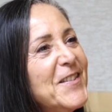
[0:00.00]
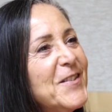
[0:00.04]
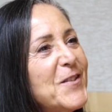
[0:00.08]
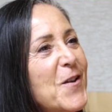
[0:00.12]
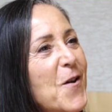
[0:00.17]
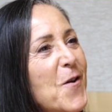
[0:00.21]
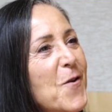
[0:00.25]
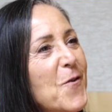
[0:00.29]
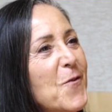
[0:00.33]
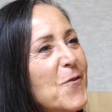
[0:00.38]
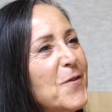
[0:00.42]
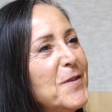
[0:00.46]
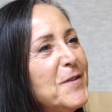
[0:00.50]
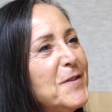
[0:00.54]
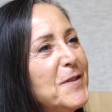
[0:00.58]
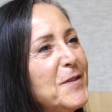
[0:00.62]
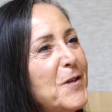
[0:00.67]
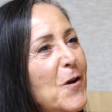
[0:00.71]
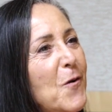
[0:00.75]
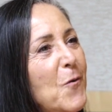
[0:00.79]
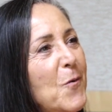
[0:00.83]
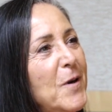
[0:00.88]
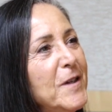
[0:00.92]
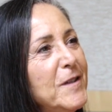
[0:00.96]
so
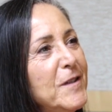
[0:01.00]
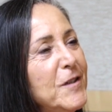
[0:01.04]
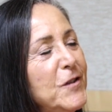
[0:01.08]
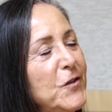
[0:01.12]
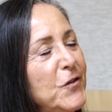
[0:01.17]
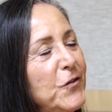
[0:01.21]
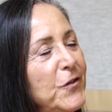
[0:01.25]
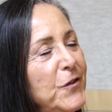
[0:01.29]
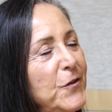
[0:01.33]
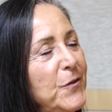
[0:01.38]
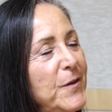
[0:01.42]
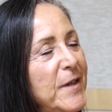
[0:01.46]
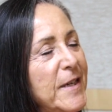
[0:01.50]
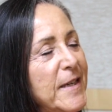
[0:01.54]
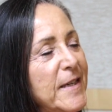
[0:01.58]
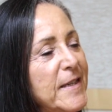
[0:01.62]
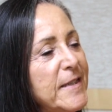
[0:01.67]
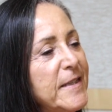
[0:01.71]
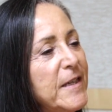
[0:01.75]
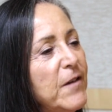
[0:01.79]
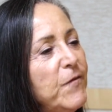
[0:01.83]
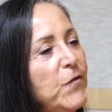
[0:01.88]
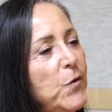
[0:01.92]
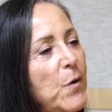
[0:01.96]
so what's true
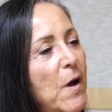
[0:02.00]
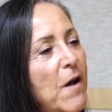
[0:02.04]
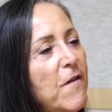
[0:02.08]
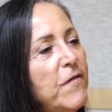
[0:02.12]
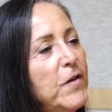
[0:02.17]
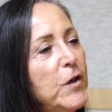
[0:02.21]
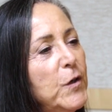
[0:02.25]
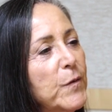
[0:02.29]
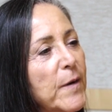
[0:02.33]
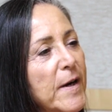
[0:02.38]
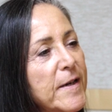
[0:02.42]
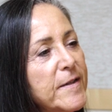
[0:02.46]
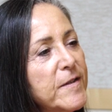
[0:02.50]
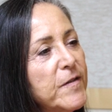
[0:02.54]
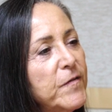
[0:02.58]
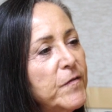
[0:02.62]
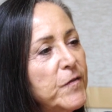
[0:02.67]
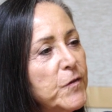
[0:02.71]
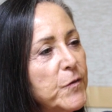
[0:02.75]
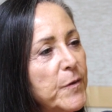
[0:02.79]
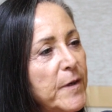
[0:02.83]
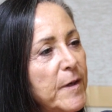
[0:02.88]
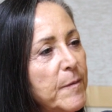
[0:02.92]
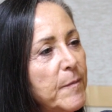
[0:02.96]
is if you have
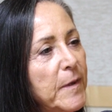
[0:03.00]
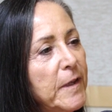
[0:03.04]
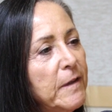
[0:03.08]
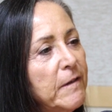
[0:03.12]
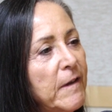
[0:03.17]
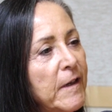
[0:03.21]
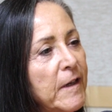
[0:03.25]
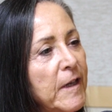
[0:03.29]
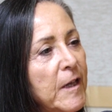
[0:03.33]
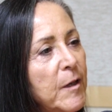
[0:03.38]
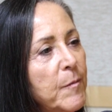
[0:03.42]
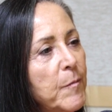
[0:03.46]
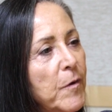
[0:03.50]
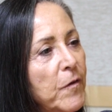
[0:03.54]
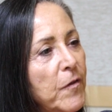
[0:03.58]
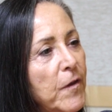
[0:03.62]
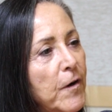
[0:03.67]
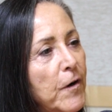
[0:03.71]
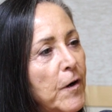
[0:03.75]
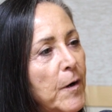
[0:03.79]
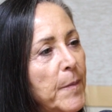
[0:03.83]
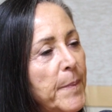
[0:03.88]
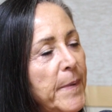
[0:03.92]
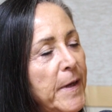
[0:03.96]
aggressive treatment like
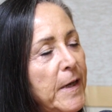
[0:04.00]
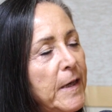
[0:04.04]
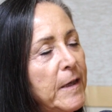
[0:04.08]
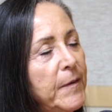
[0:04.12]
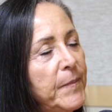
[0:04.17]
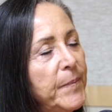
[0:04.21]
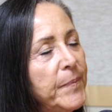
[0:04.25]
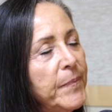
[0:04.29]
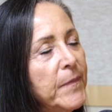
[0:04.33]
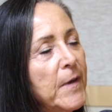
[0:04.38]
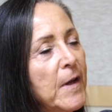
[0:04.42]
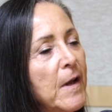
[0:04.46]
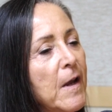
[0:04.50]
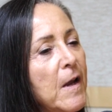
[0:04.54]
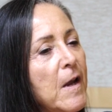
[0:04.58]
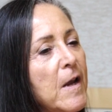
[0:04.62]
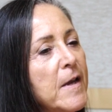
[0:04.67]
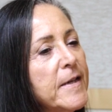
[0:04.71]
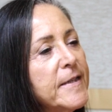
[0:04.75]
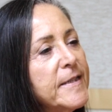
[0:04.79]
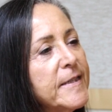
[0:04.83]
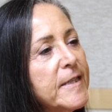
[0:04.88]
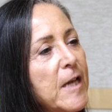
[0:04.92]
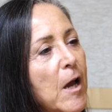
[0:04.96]
chemotherapy,
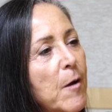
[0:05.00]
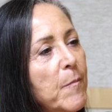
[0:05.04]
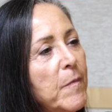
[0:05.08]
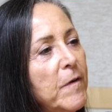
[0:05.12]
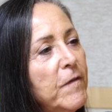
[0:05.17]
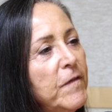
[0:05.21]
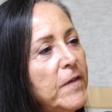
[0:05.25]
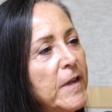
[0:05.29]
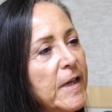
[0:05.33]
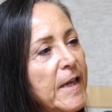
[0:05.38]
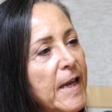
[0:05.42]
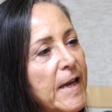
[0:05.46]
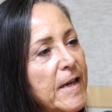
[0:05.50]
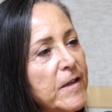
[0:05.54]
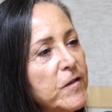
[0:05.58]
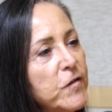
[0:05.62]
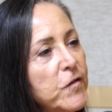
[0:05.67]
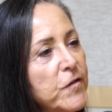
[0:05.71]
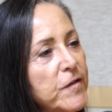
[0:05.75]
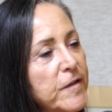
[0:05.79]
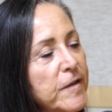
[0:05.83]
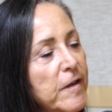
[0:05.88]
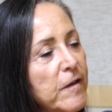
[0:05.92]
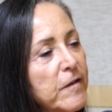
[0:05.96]
some of the
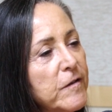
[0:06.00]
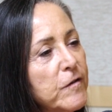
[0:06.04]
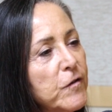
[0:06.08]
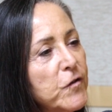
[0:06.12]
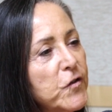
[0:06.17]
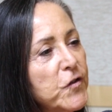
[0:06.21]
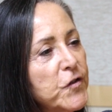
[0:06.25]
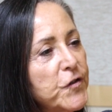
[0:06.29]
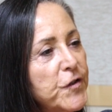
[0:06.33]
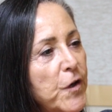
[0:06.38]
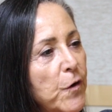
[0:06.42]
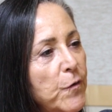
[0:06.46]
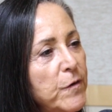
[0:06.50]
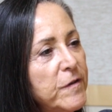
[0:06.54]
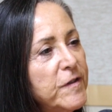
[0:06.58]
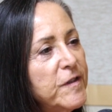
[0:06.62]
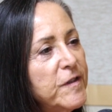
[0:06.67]
cancer cells are so